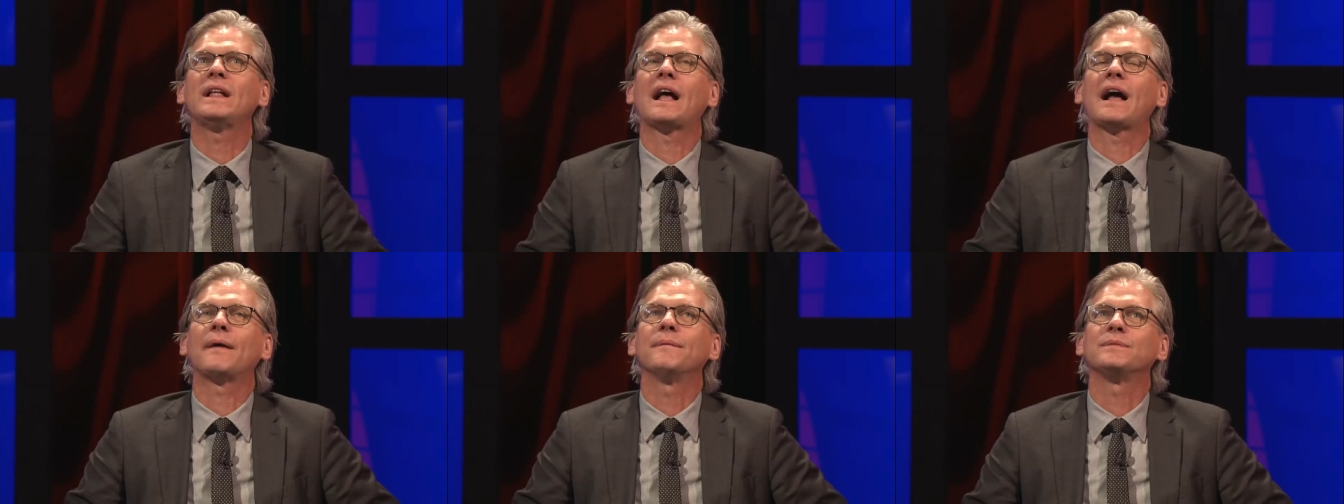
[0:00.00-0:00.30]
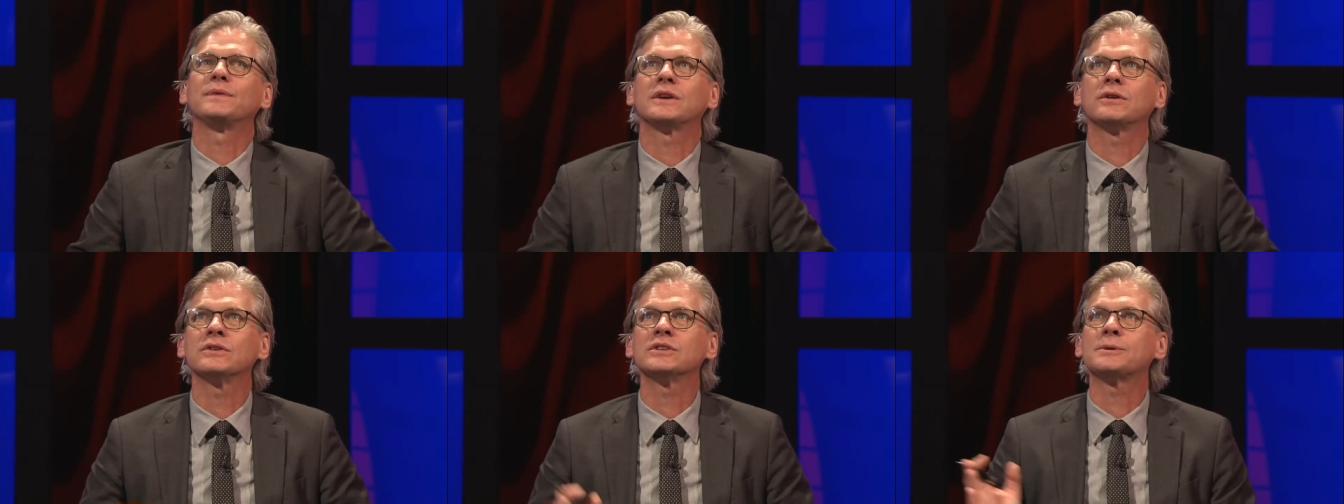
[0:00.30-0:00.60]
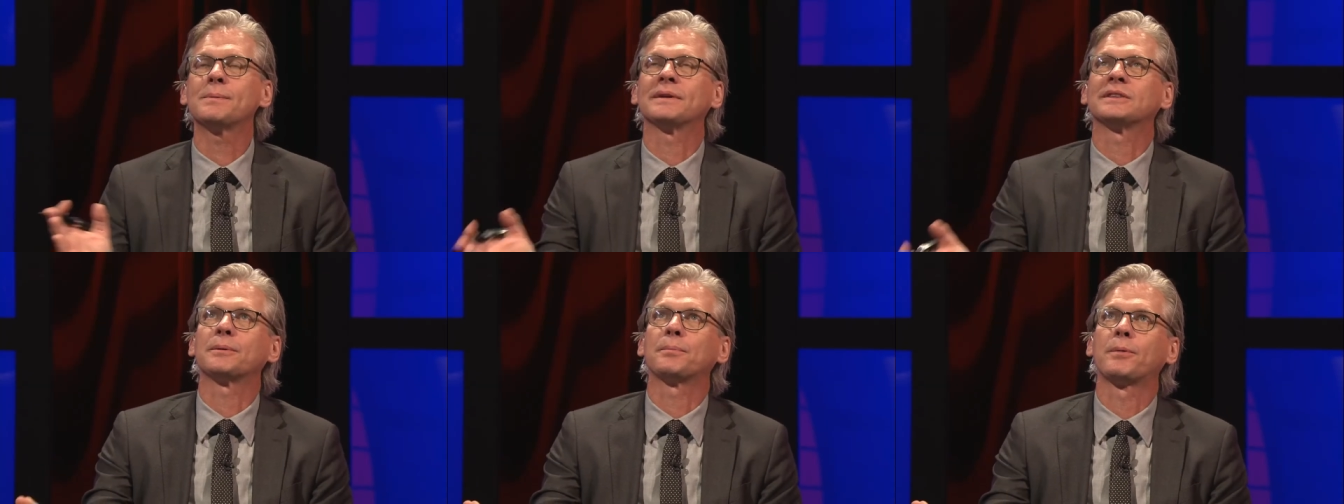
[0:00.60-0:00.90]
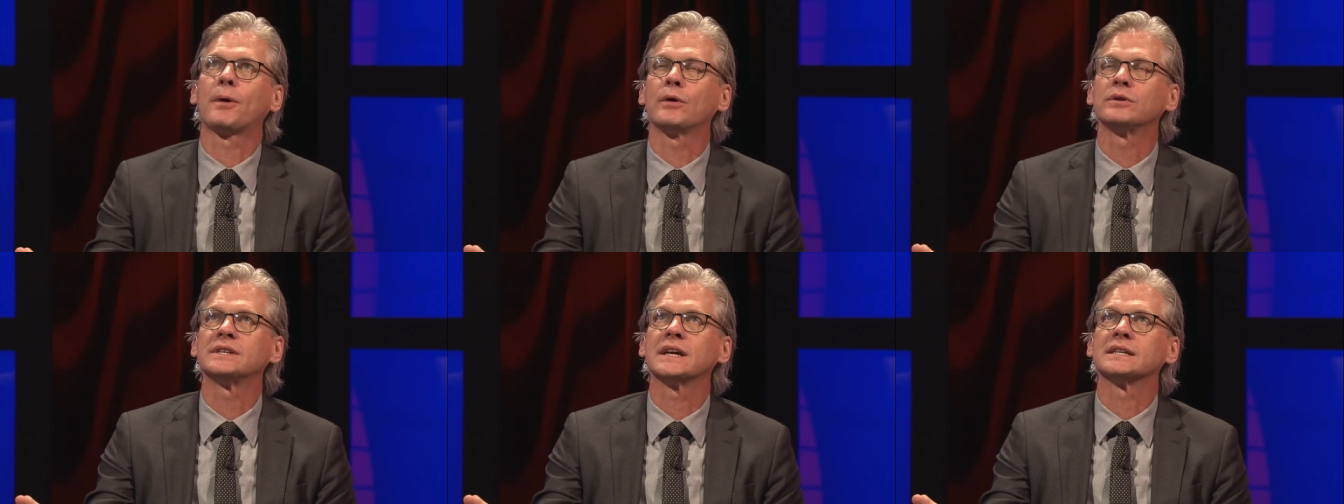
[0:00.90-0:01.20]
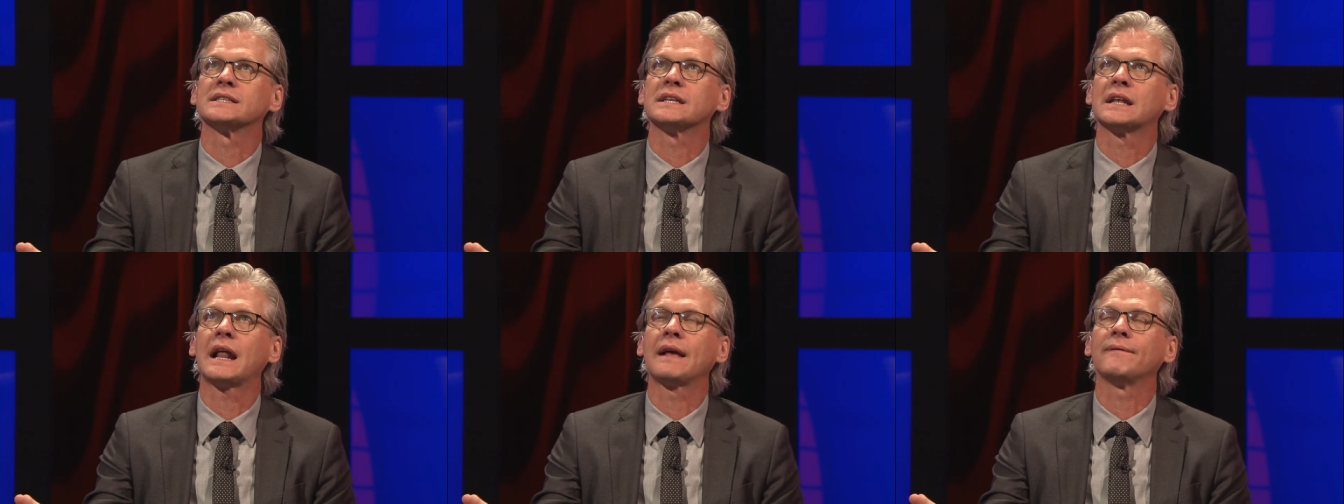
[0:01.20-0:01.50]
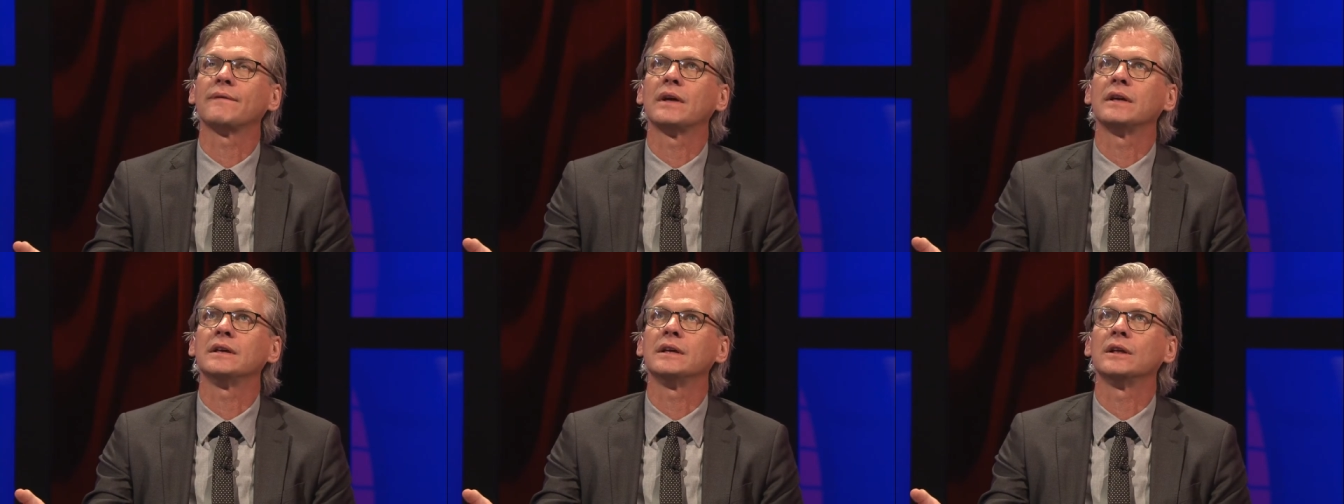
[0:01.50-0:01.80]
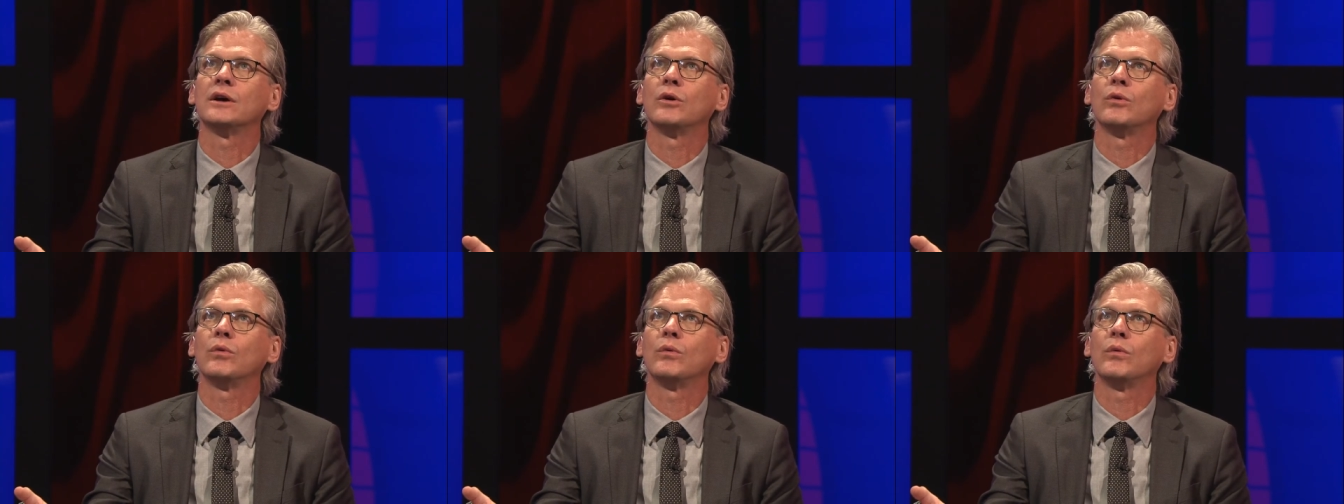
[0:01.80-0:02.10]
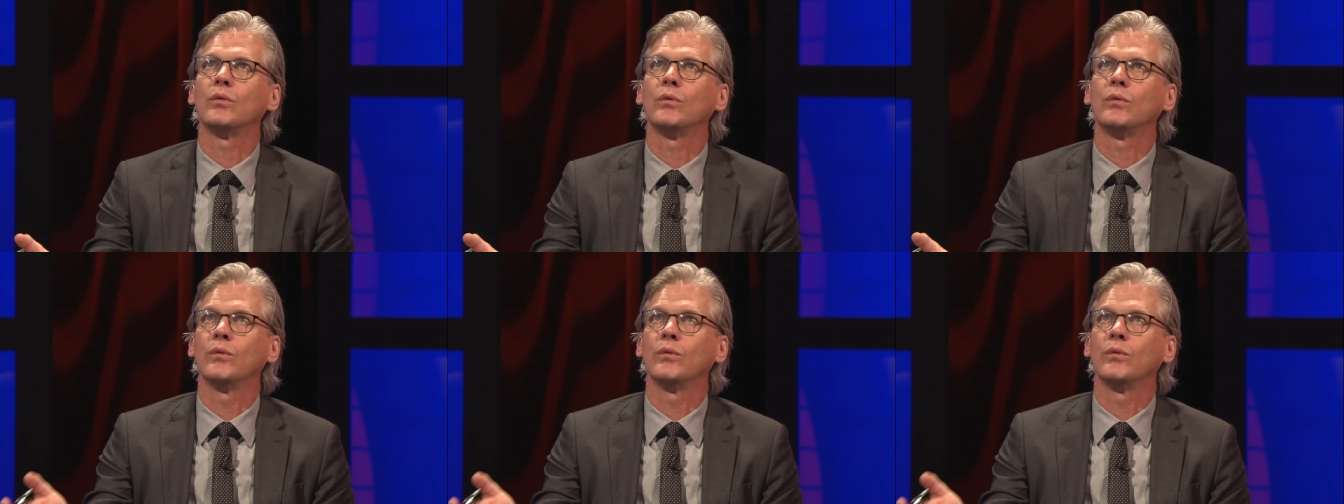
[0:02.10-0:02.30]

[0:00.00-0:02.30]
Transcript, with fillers: I'm curious about the protests, and I'm you know,